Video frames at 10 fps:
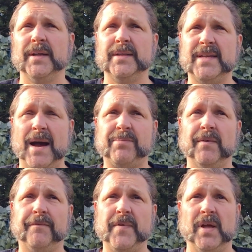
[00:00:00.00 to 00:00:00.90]
depth of
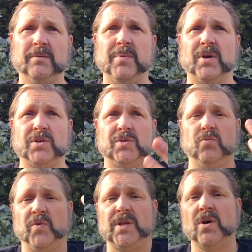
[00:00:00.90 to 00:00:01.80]
field, because
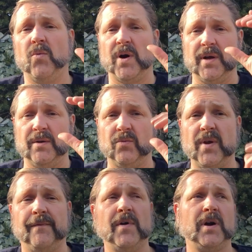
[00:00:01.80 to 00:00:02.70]
we don't want to
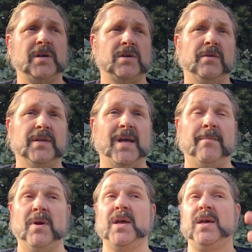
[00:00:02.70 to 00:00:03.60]
refocus all the time.
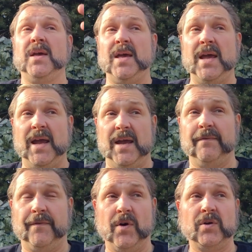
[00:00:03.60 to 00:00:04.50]
In
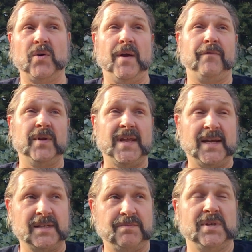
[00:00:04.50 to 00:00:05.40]
photograph, we take
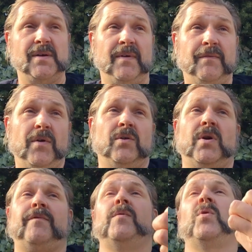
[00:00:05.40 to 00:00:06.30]
a specific
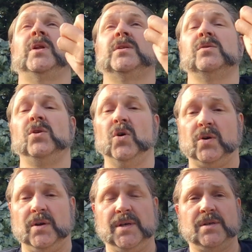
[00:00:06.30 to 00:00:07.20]
photograph, we want it to look
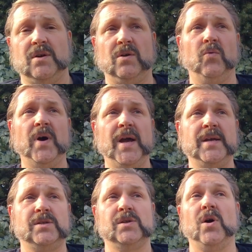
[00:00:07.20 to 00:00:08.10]
a certain way,
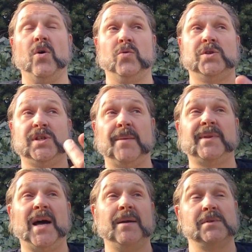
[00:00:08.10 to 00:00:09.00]
so
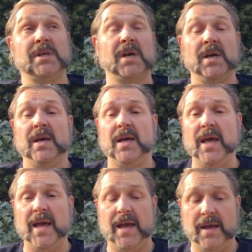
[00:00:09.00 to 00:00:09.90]
sometimes
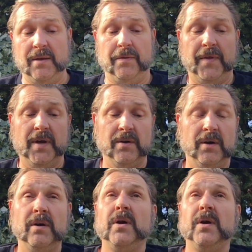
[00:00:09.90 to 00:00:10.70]
a thinner